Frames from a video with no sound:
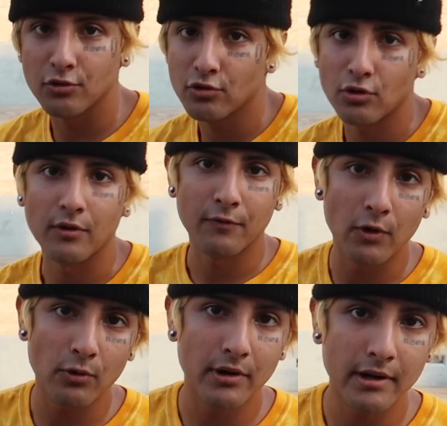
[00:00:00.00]
you do throw it
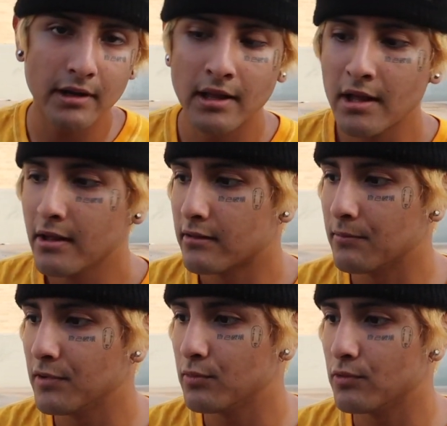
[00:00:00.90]
forward.
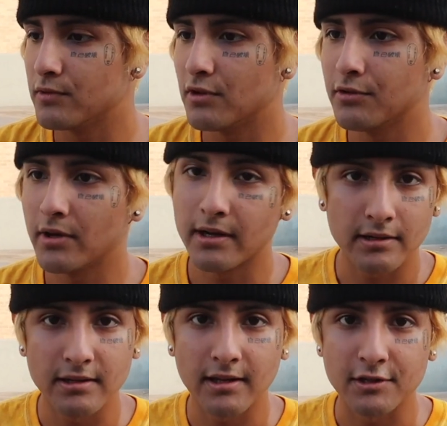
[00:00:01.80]
Some people don't know how to
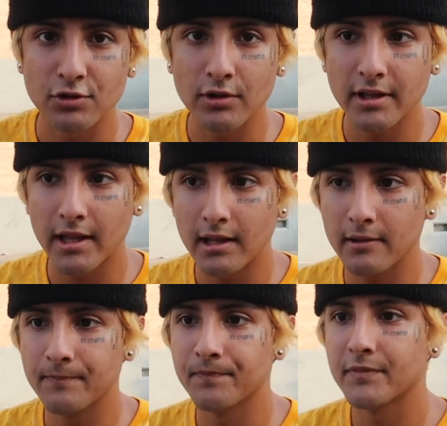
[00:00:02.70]
take control of that.
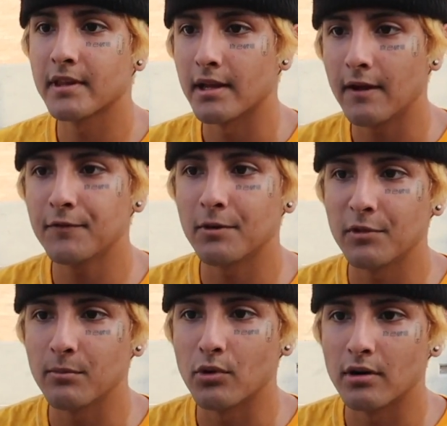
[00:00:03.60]
And after a
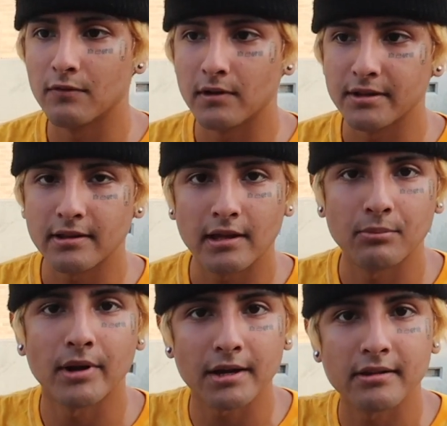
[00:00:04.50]
bit more of, I'd say,
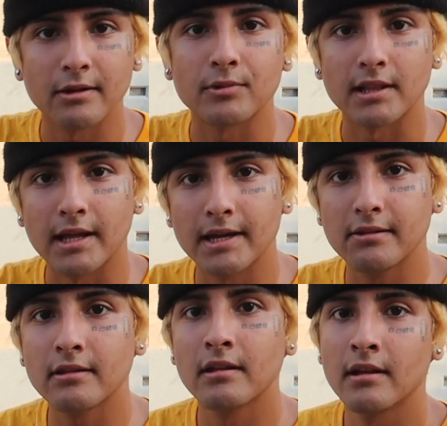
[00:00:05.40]
practicing with the
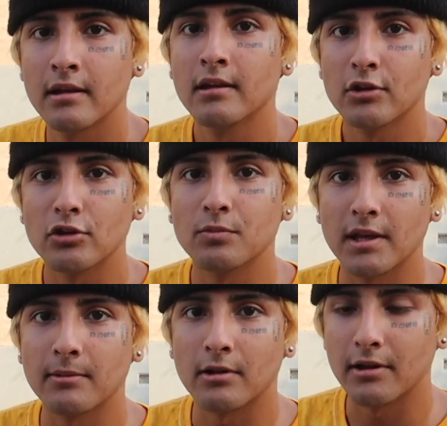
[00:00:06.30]
lines, you'll
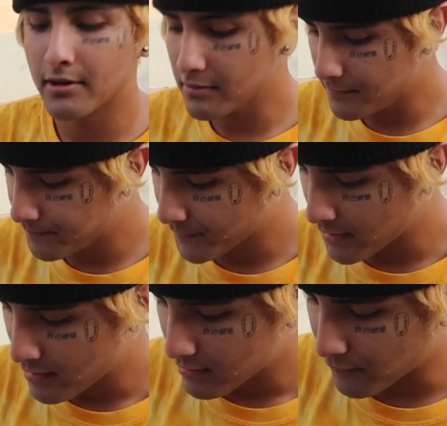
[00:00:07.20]
be able to learn.
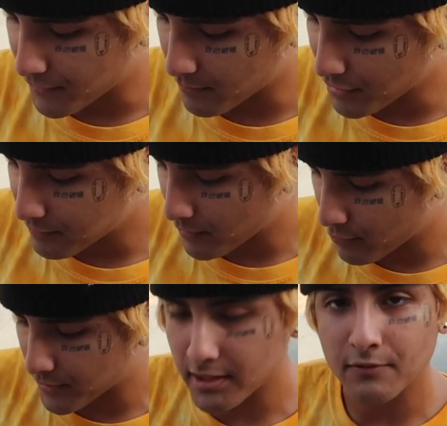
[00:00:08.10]
So for the most
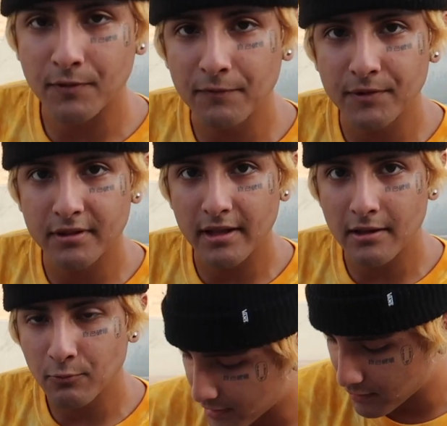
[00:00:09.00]
part, we got the front foots
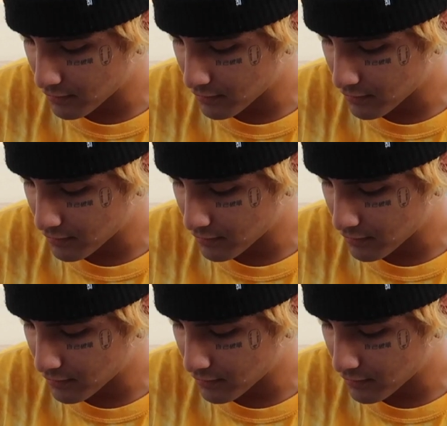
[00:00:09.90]
down, but